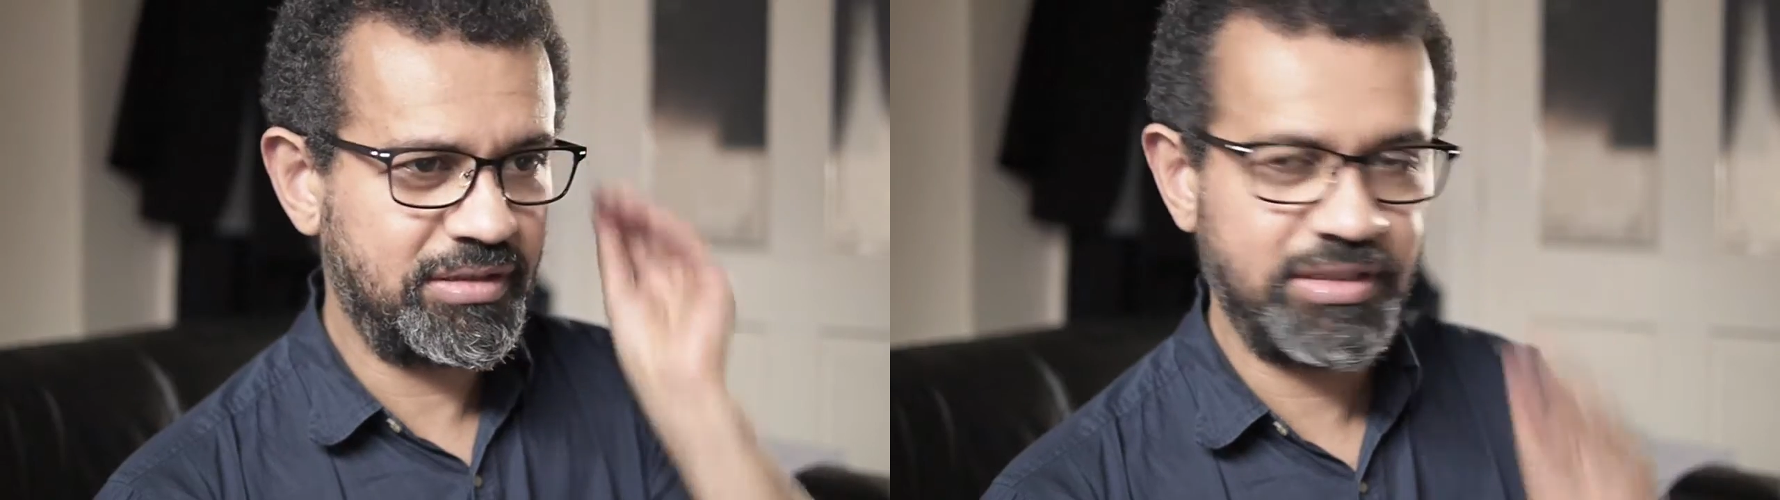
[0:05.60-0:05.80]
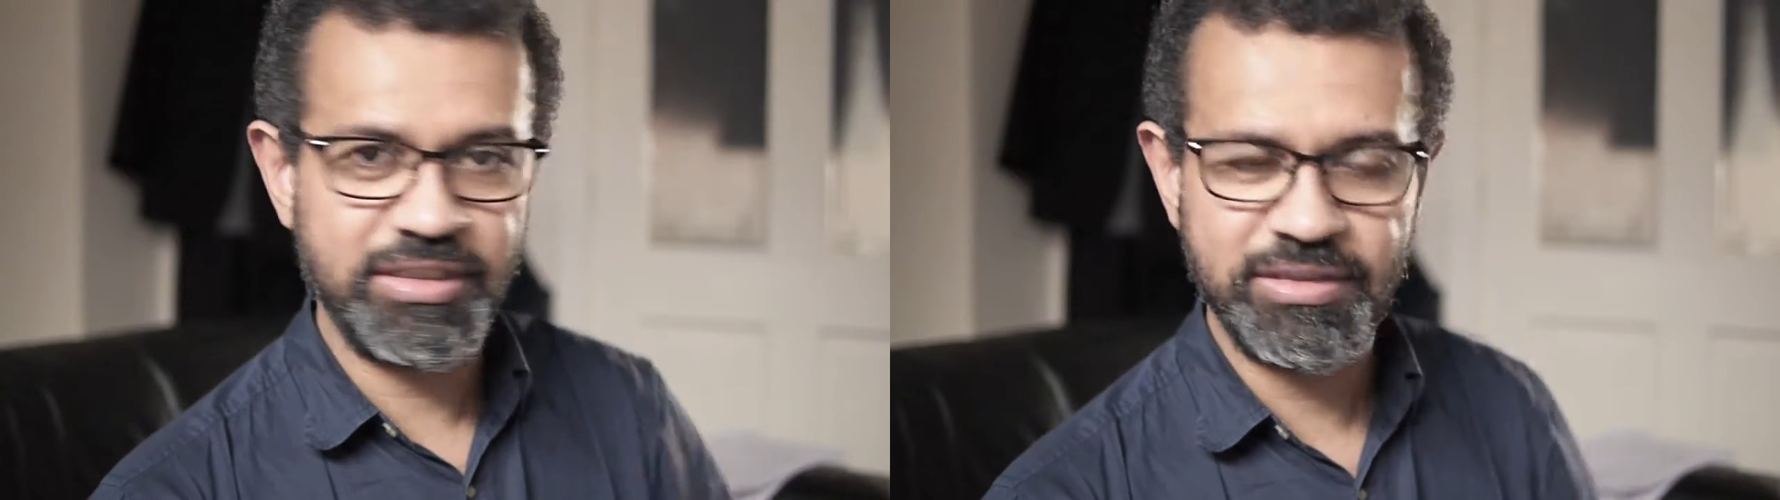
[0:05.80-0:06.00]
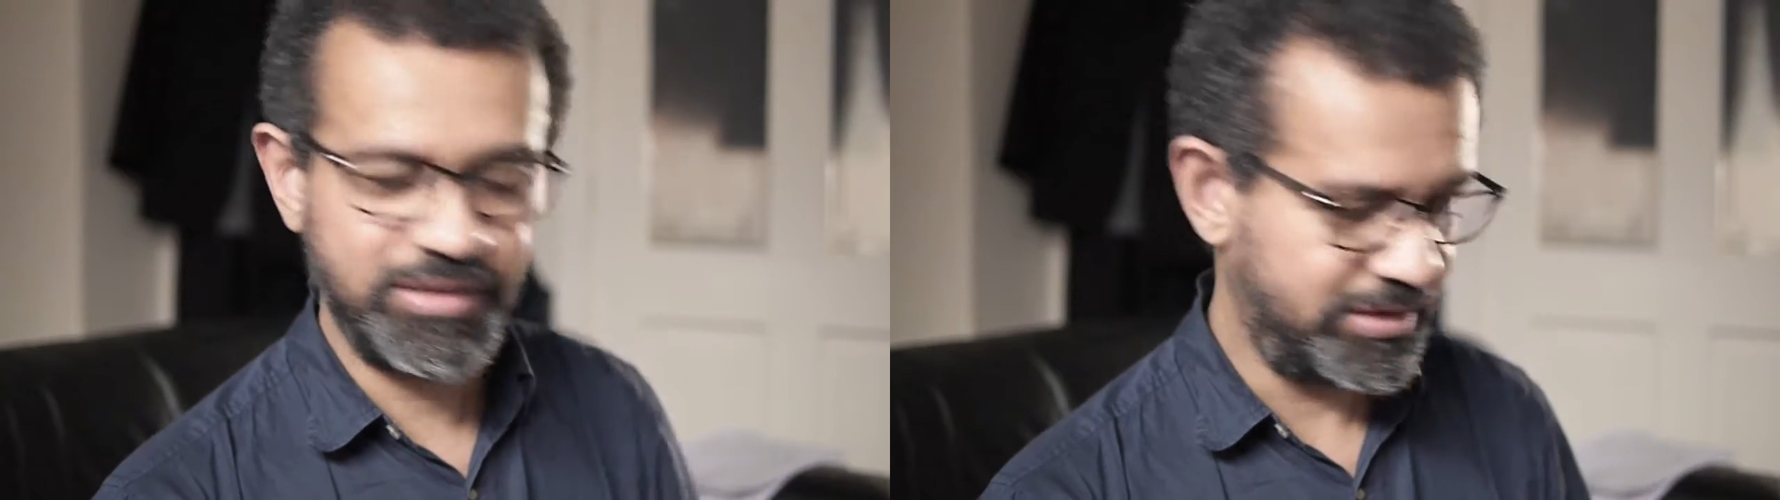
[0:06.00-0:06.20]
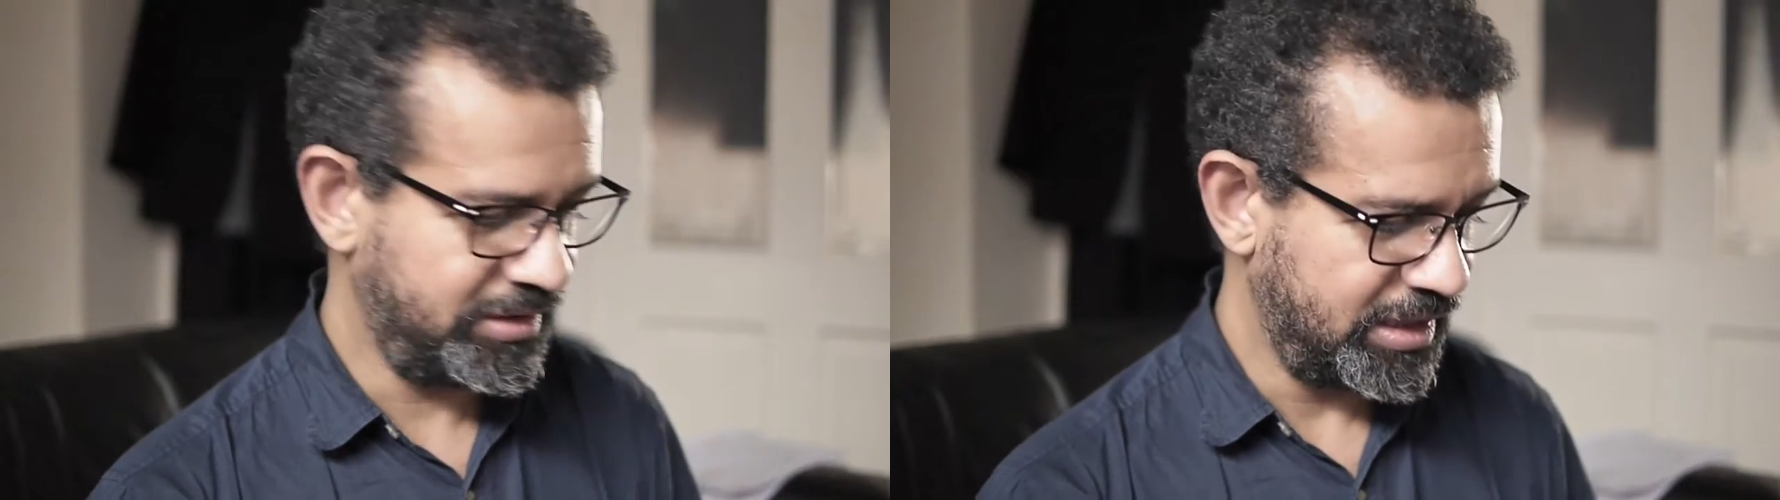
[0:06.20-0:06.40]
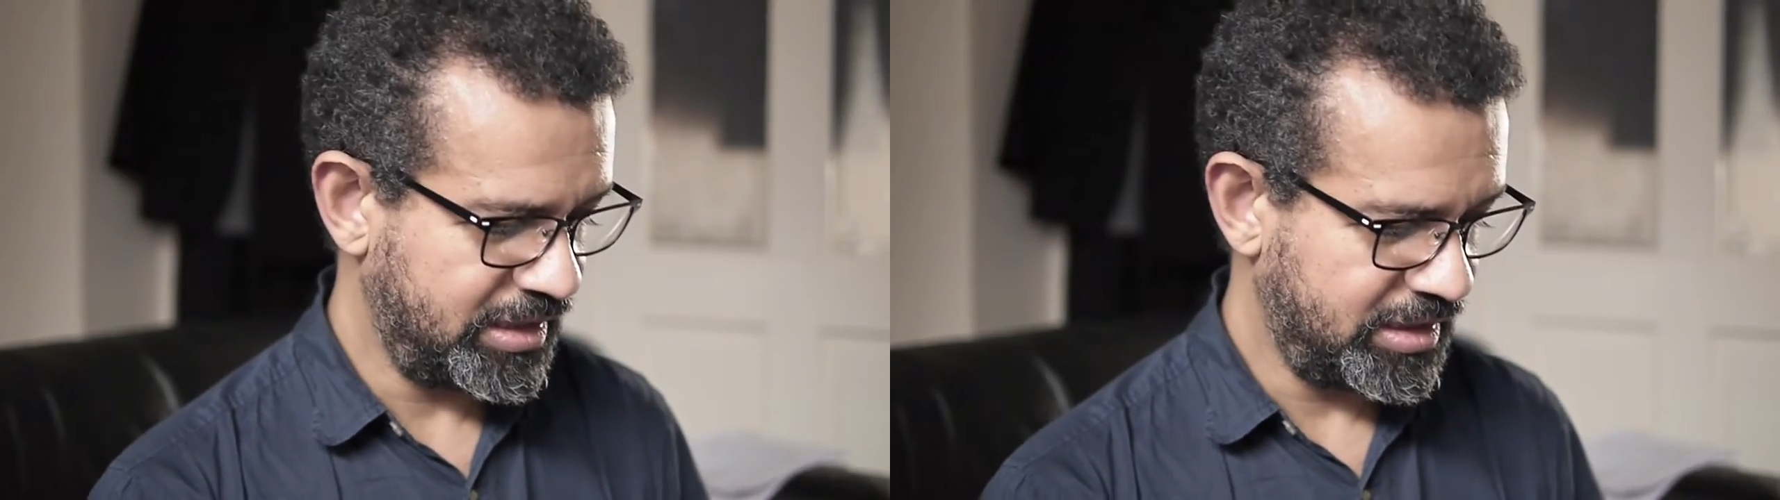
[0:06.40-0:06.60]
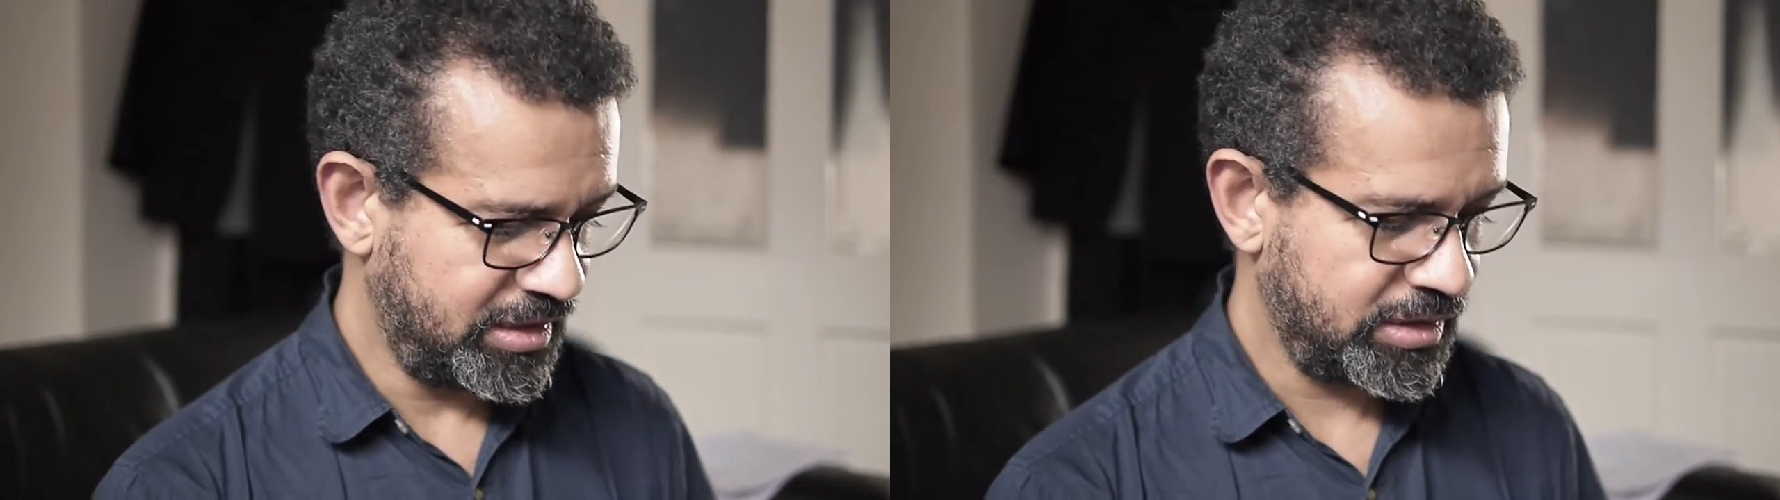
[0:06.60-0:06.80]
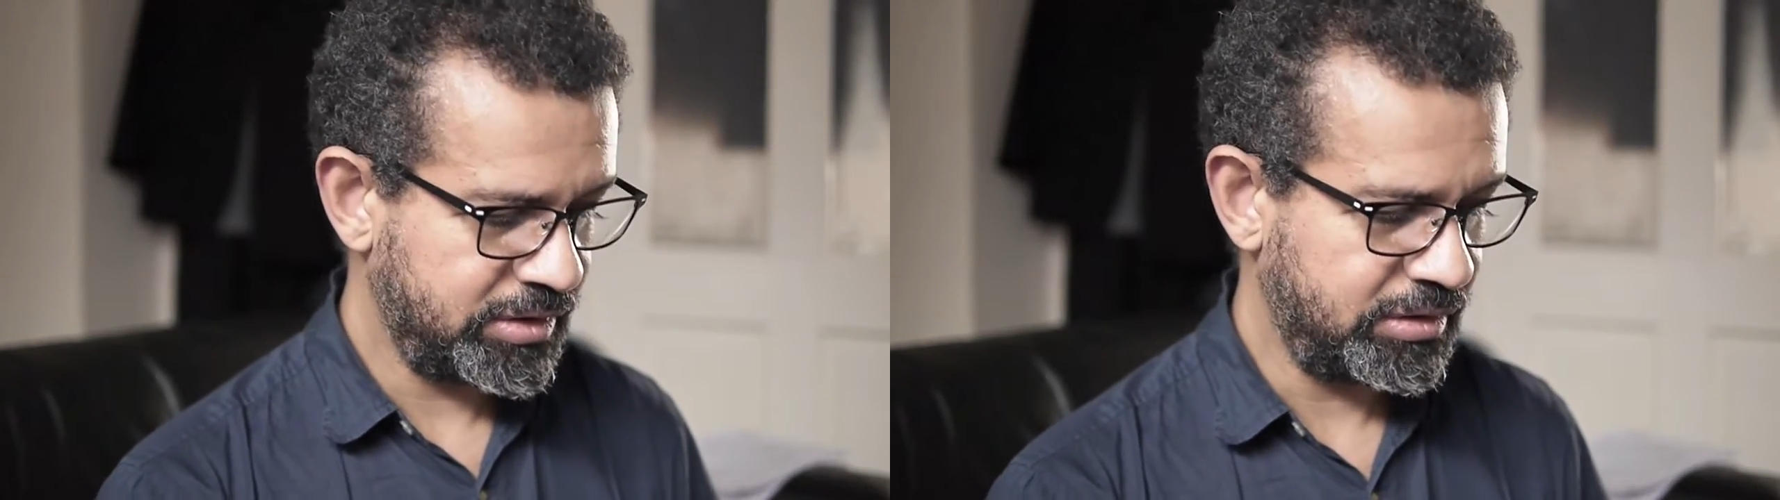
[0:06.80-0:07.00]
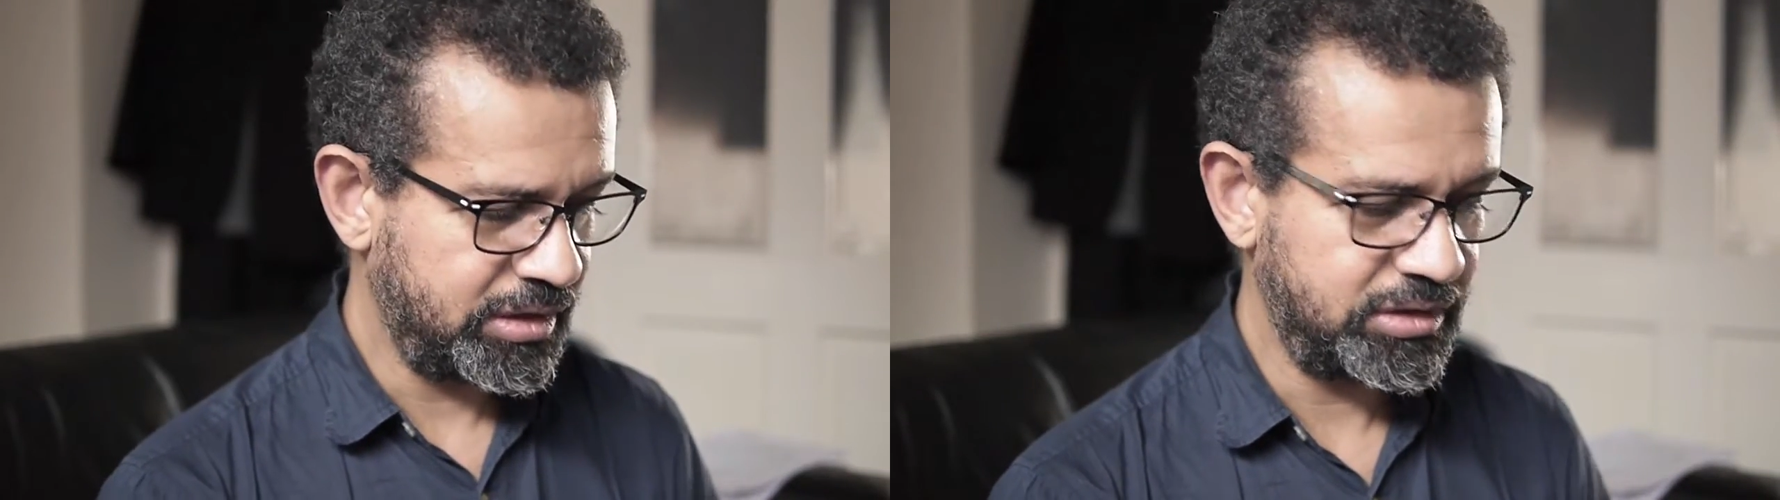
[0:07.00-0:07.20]
this year I
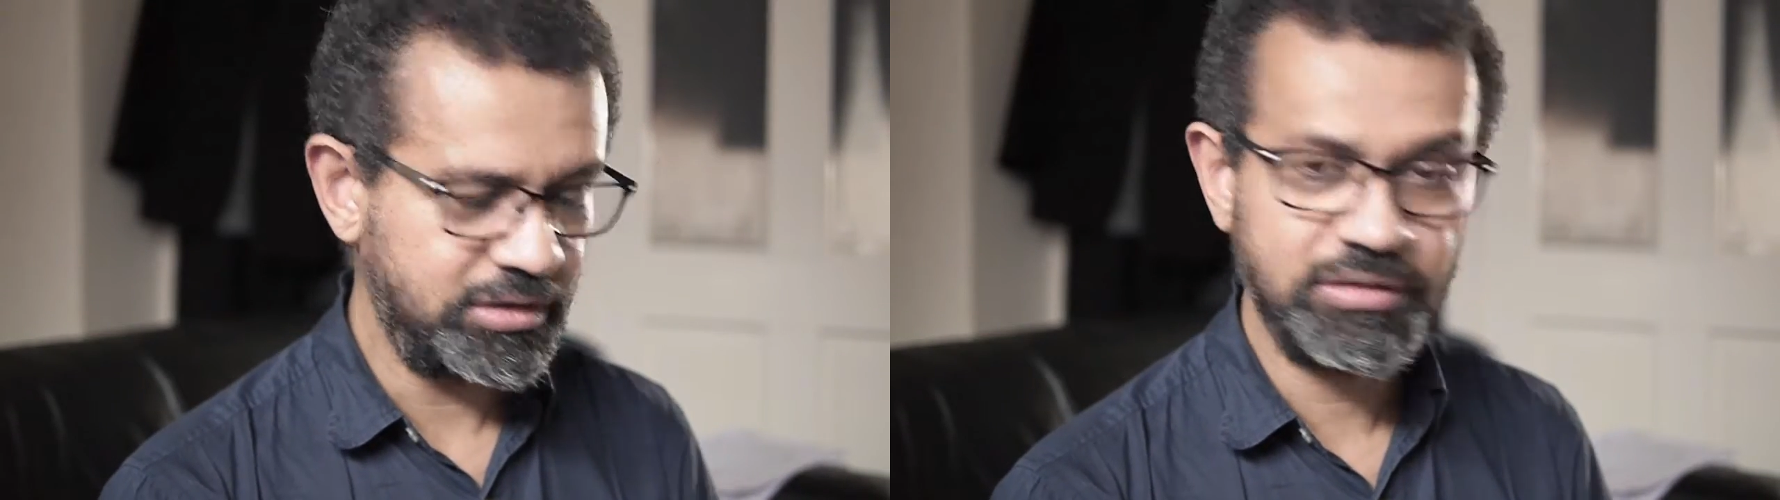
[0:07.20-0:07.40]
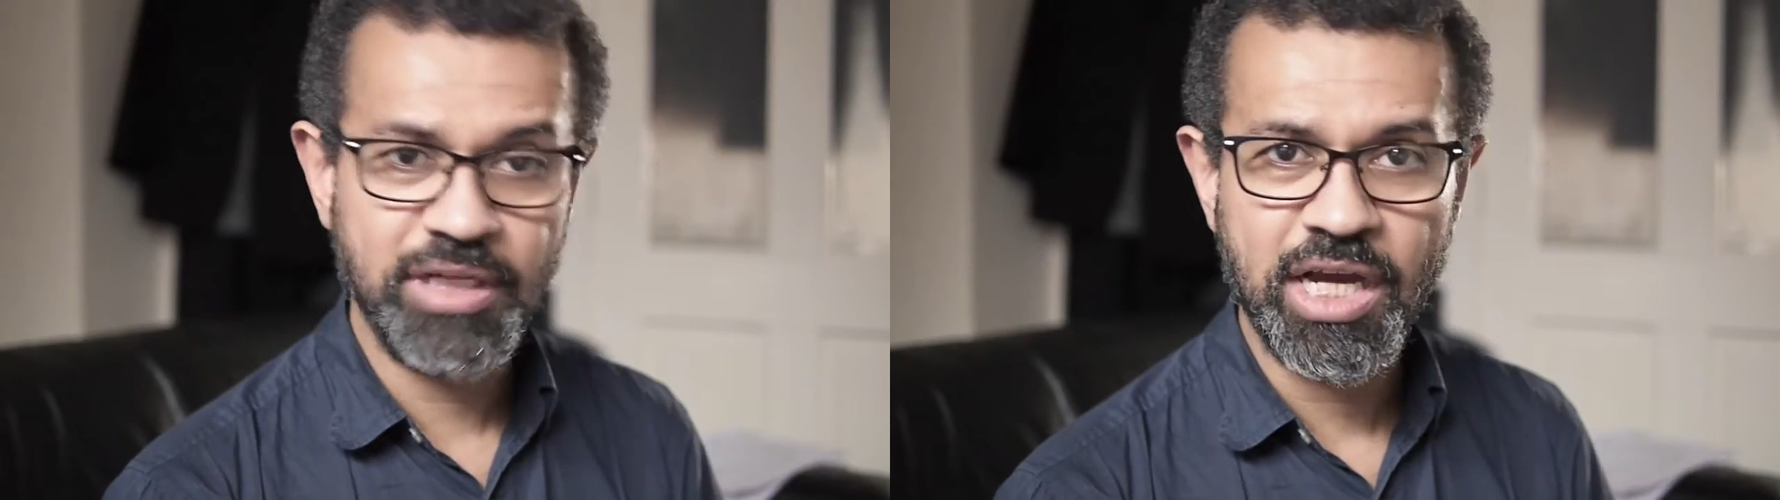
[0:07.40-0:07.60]
thought I'd do